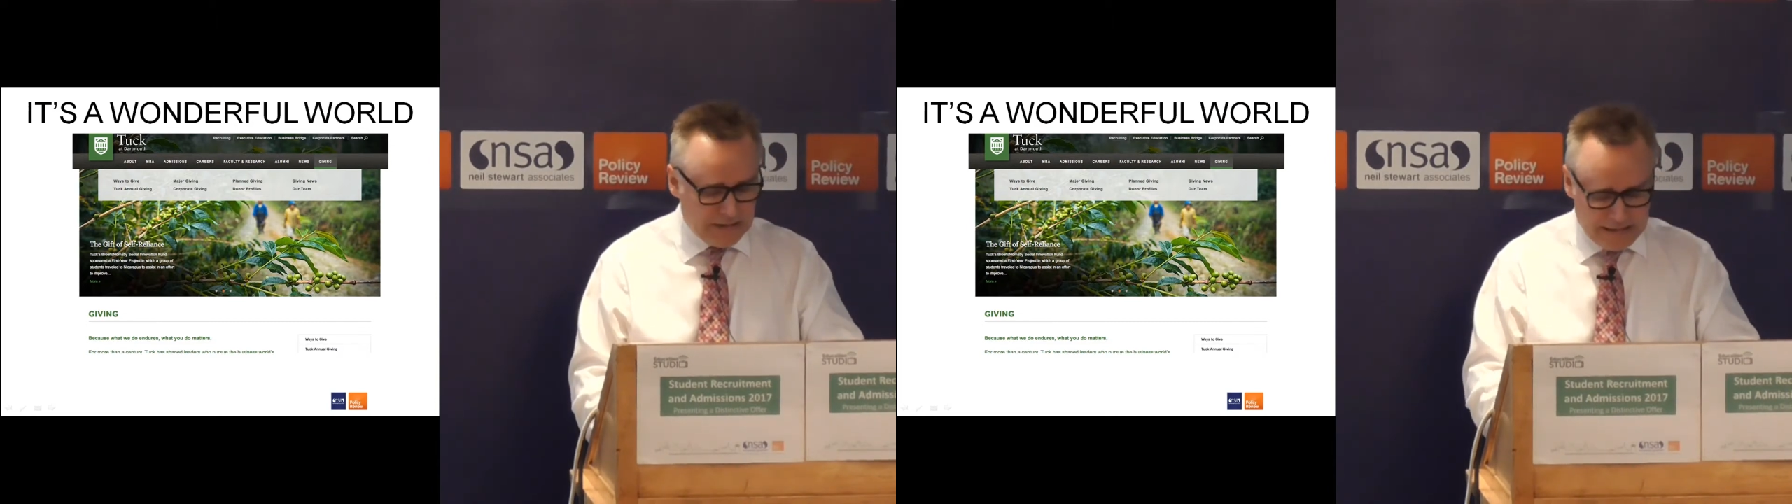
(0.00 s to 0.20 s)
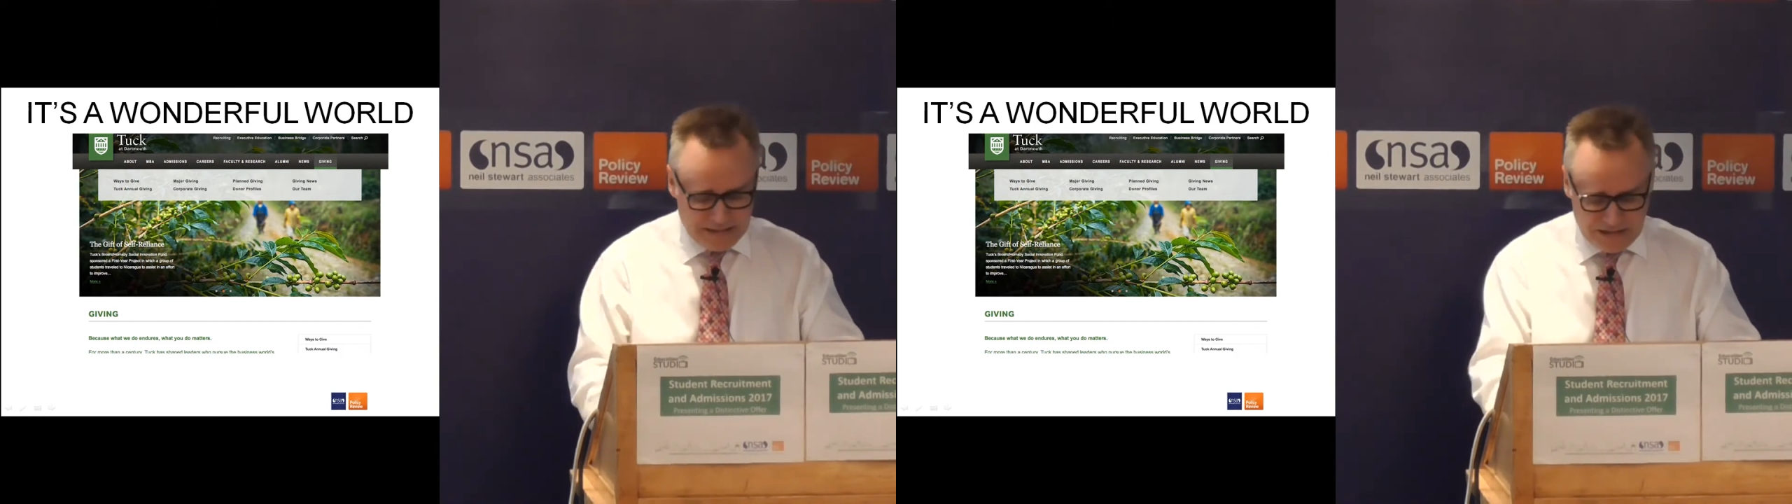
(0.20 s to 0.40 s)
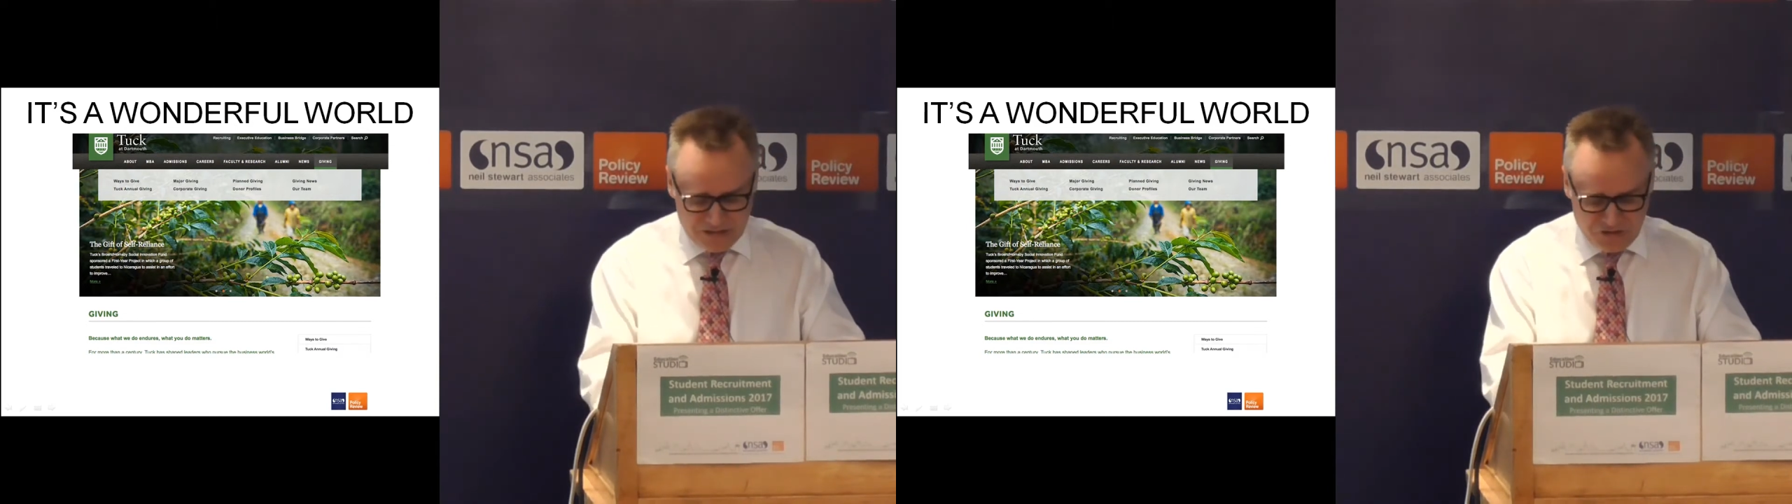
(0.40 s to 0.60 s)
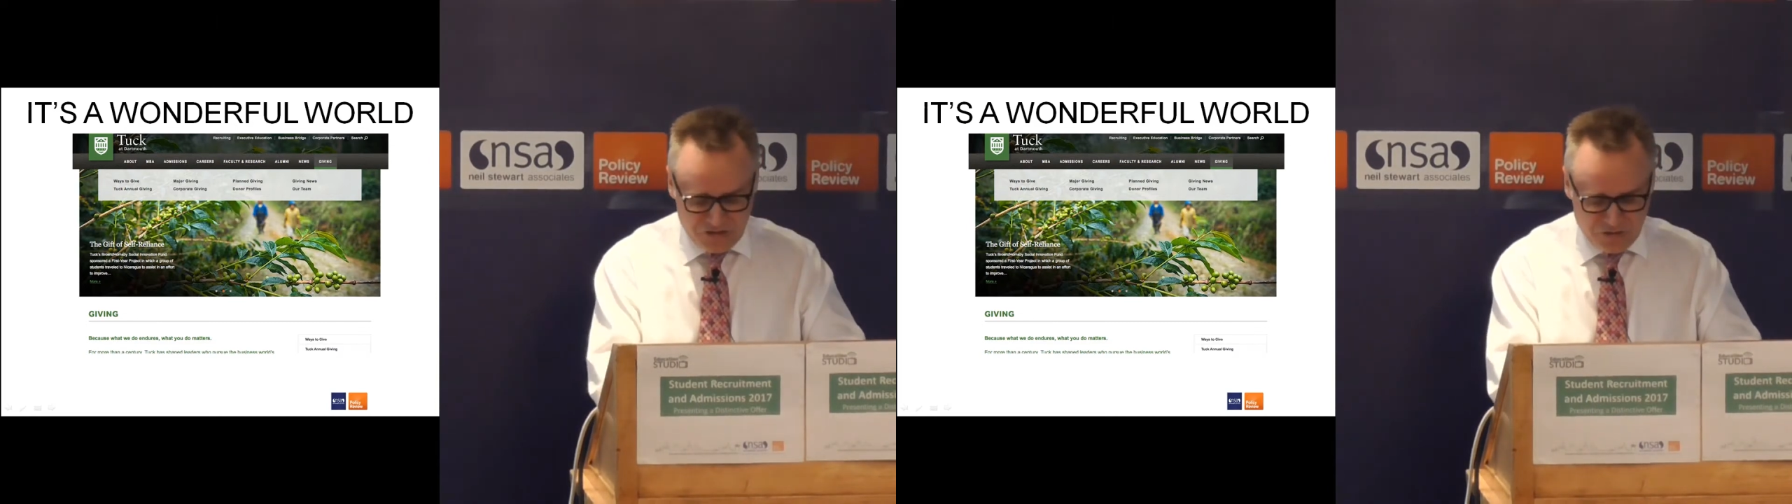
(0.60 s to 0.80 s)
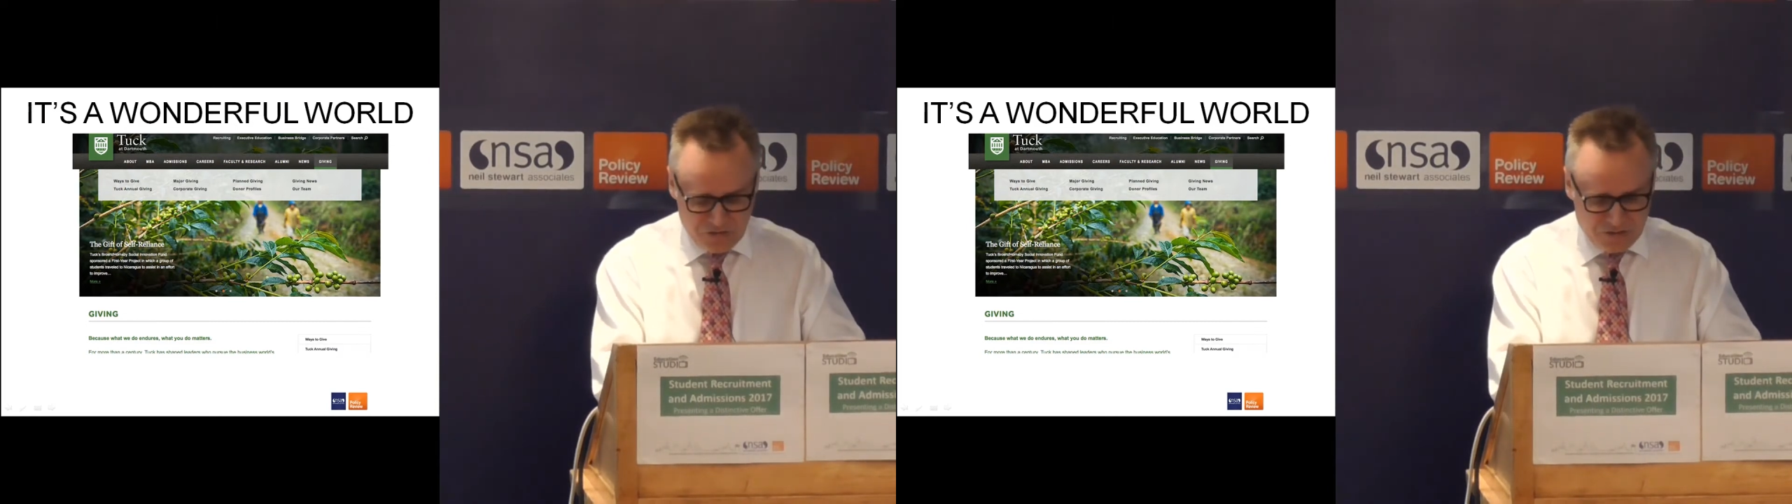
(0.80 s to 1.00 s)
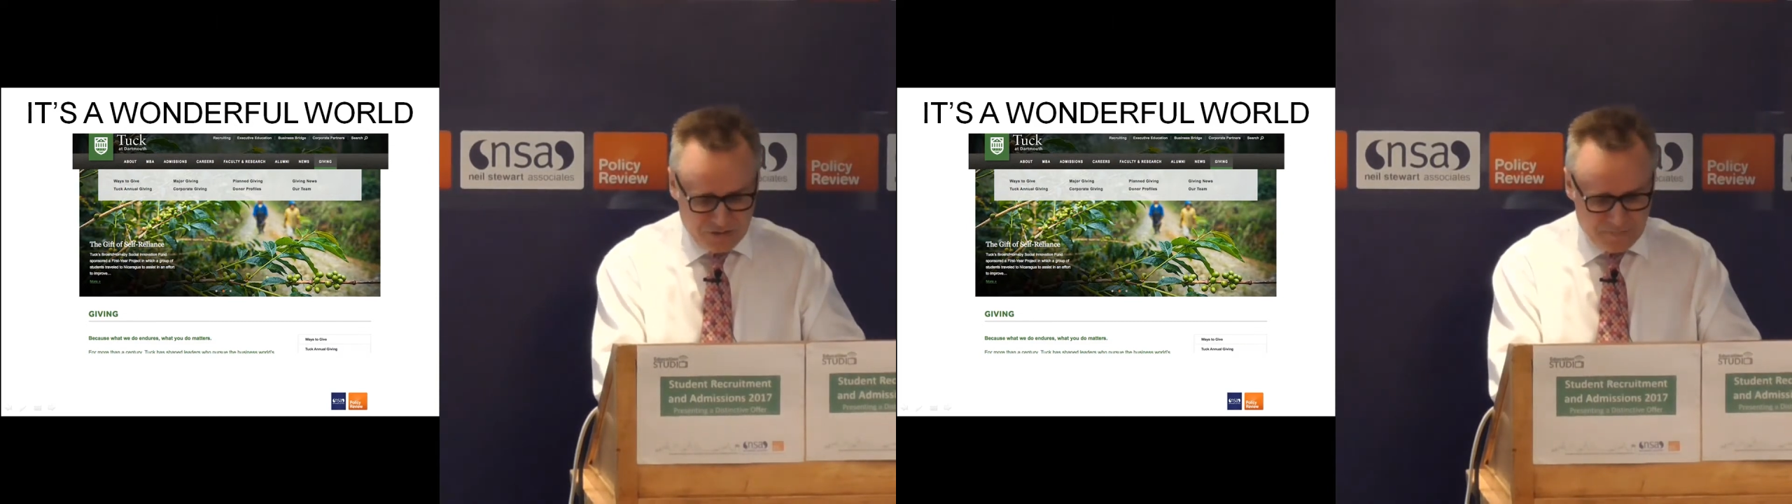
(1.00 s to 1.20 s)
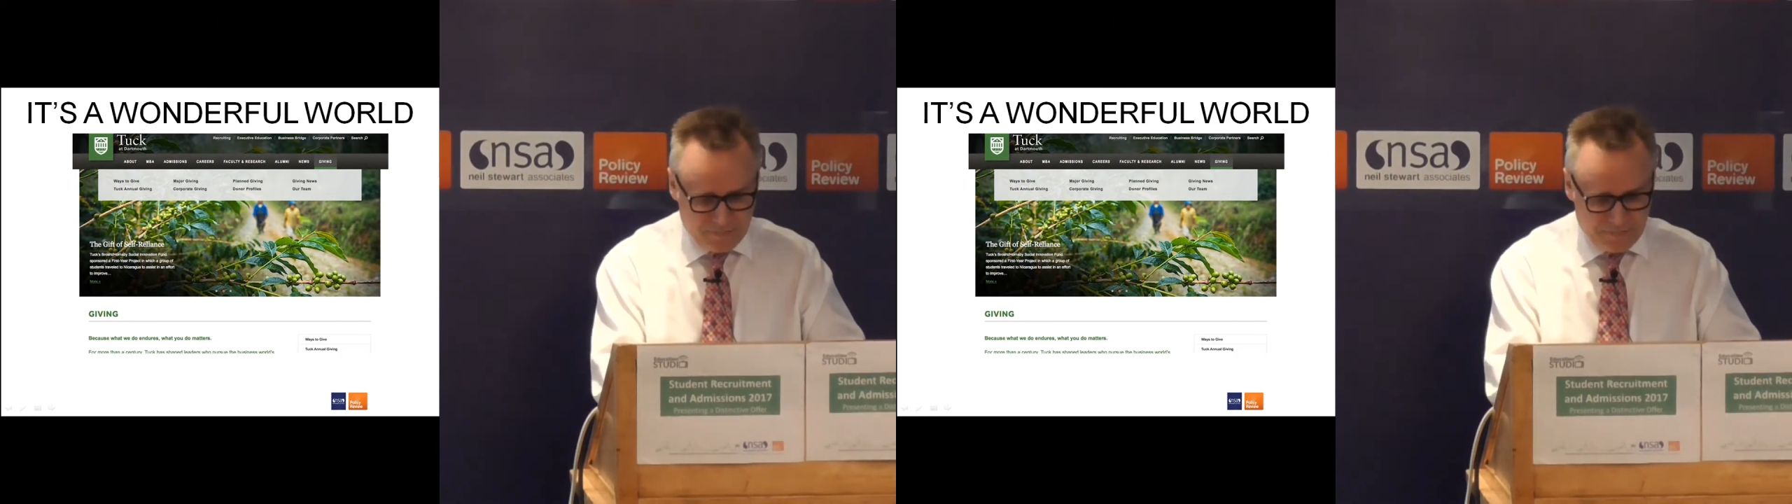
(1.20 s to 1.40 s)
at the institution.